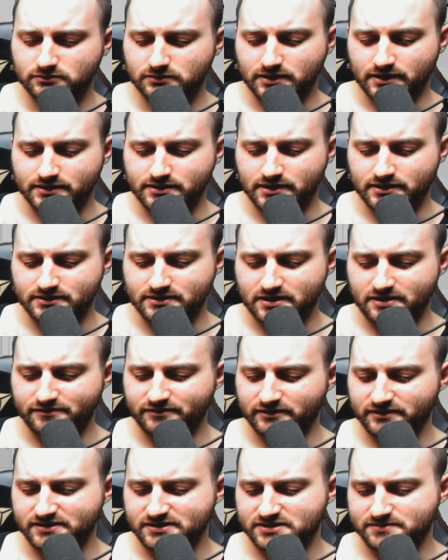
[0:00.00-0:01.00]
It
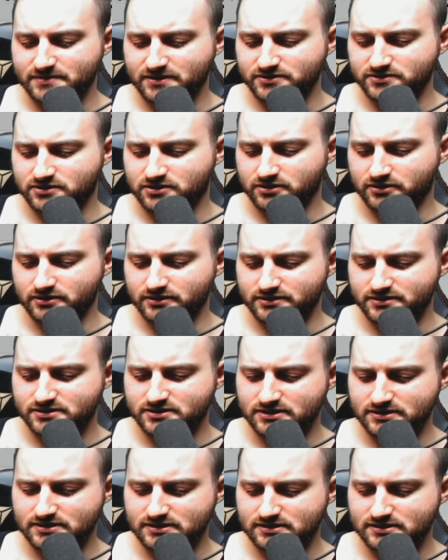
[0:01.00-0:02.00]
definitely smells good. It's
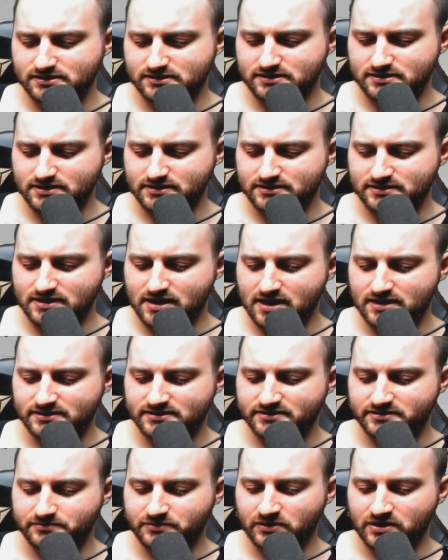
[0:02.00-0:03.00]
just, it's not
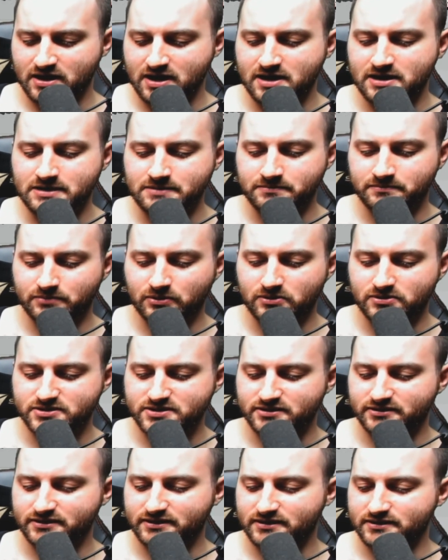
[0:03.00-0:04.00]
something I'm
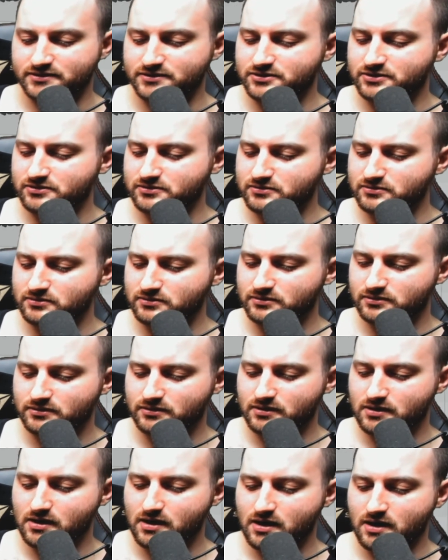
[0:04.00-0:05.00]
personally into.
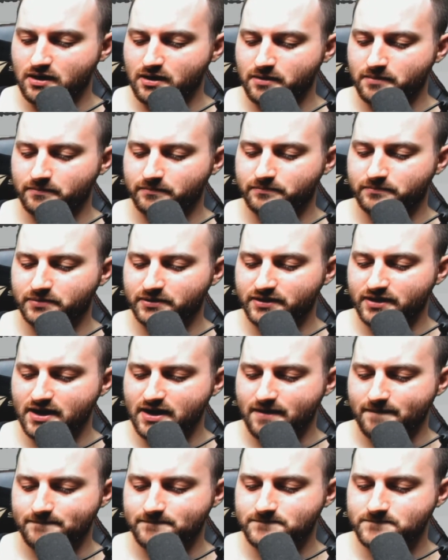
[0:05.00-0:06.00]
But yeah,